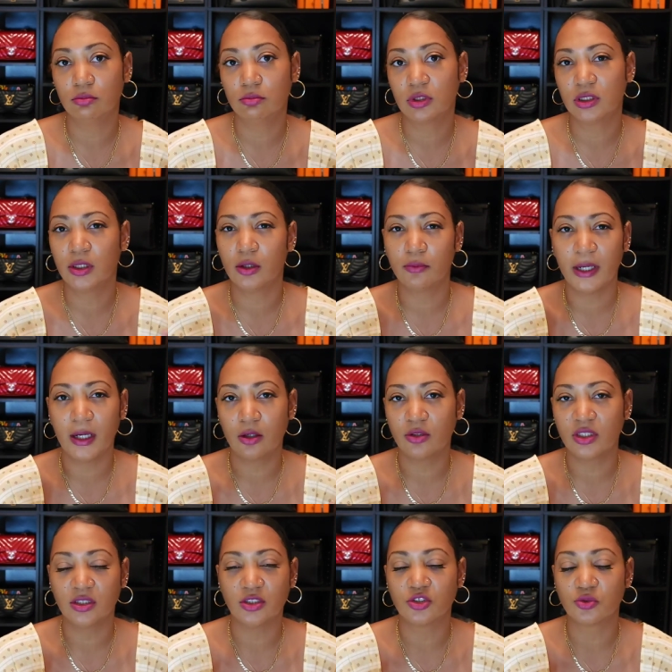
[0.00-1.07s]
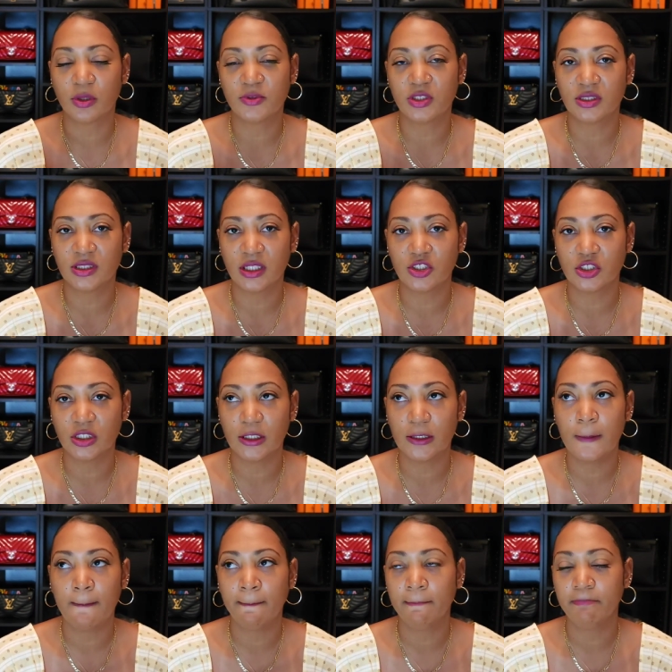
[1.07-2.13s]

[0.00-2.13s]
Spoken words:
click around in the description section,